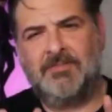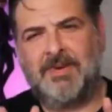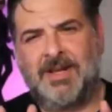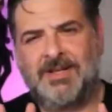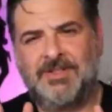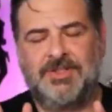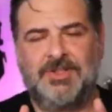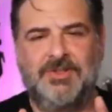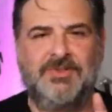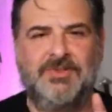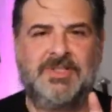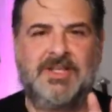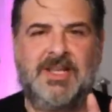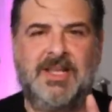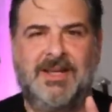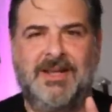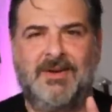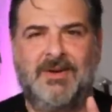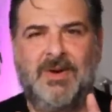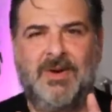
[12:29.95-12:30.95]
shoes,
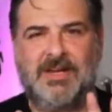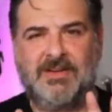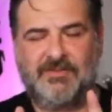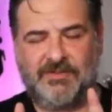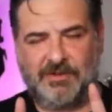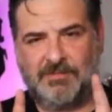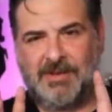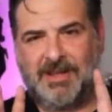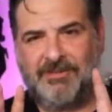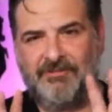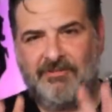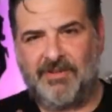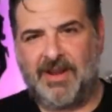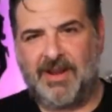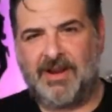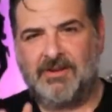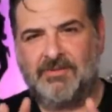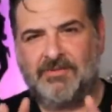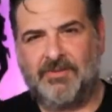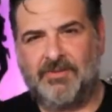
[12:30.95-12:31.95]
getting ready for my
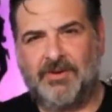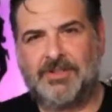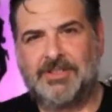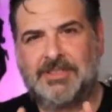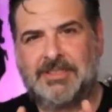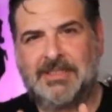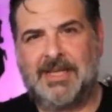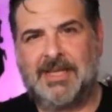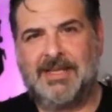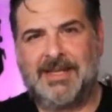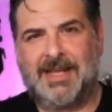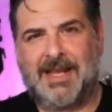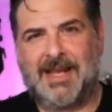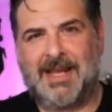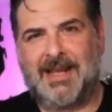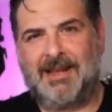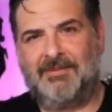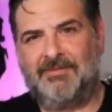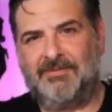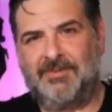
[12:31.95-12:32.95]
very first date
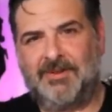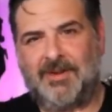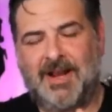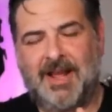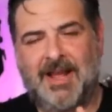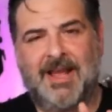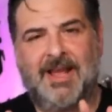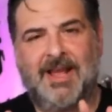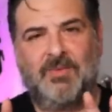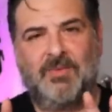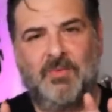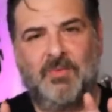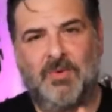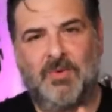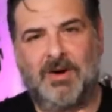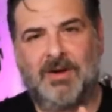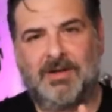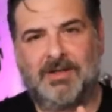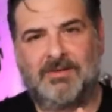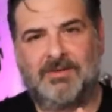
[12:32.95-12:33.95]
after I had
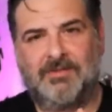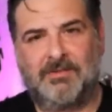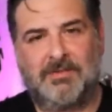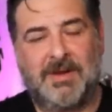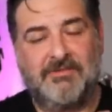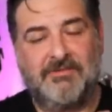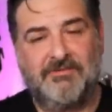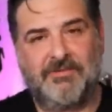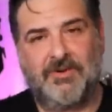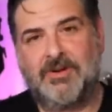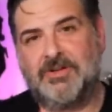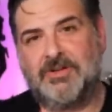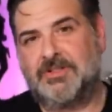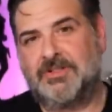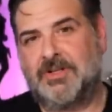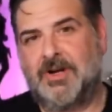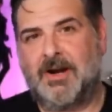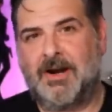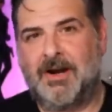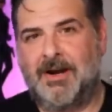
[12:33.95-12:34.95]
worked for my first
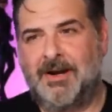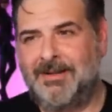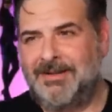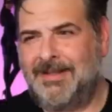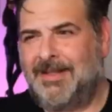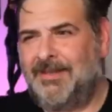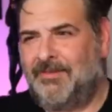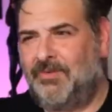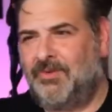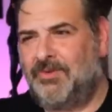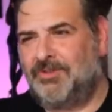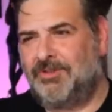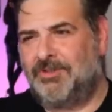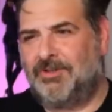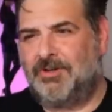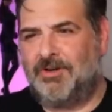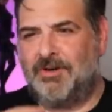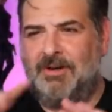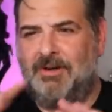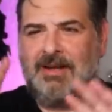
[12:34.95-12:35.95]
car. This was a
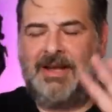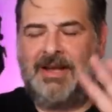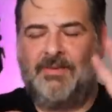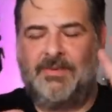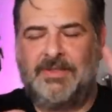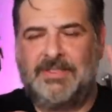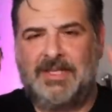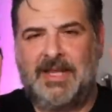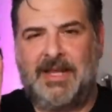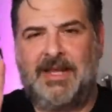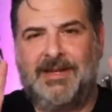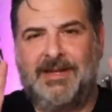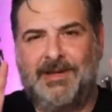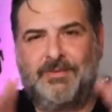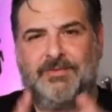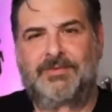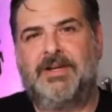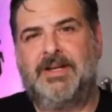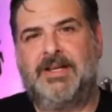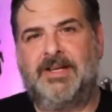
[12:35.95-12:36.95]
girl I was head
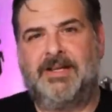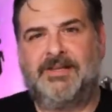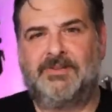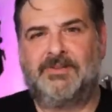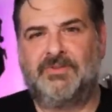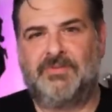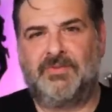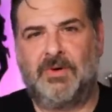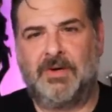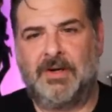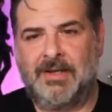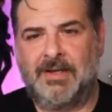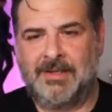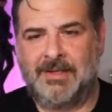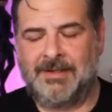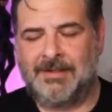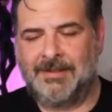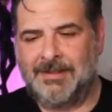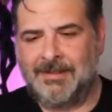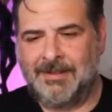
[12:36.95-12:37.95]
over heels for.
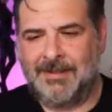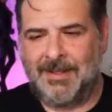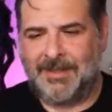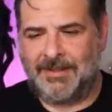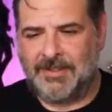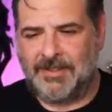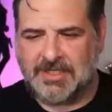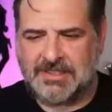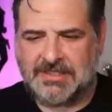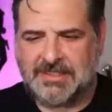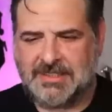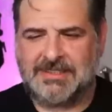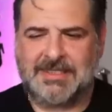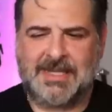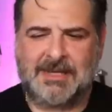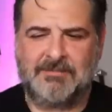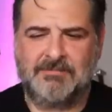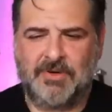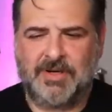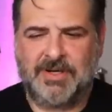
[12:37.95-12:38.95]
And just as
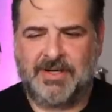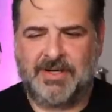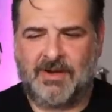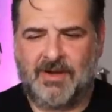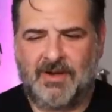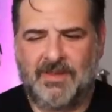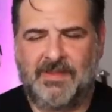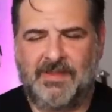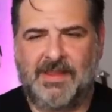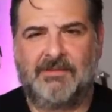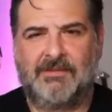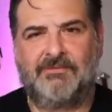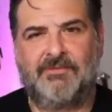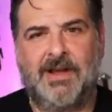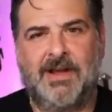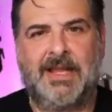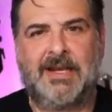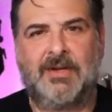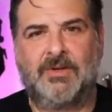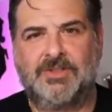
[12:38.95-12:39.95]
I'm putting on that
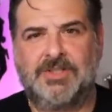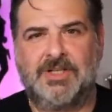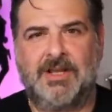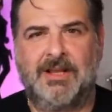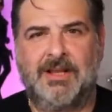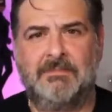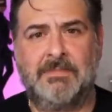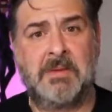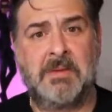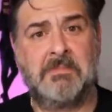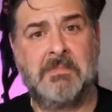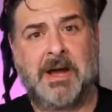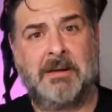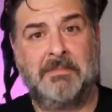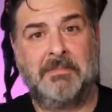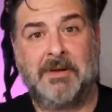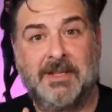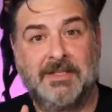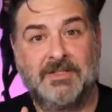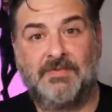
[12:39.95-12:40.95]
final shine, my mom
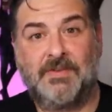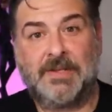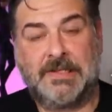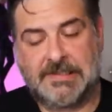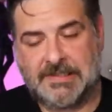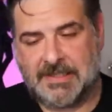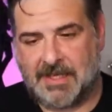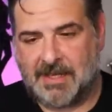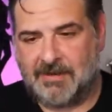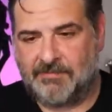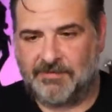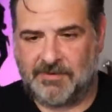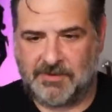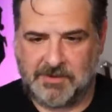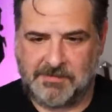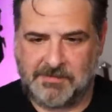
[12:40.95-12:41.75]
gets philosophical.